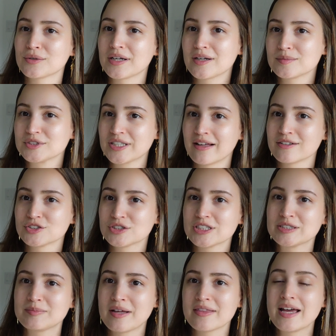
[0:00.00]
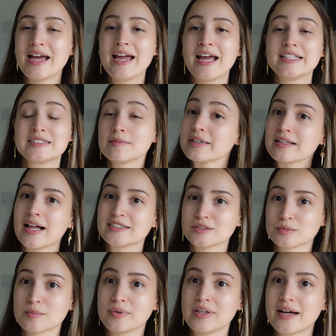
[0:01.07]
It Up challenge this month, and some of the classes
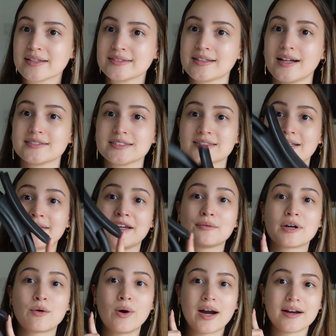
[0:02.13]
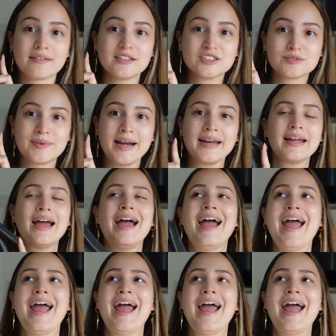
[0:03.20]
were Pilates classes, and they required this ring,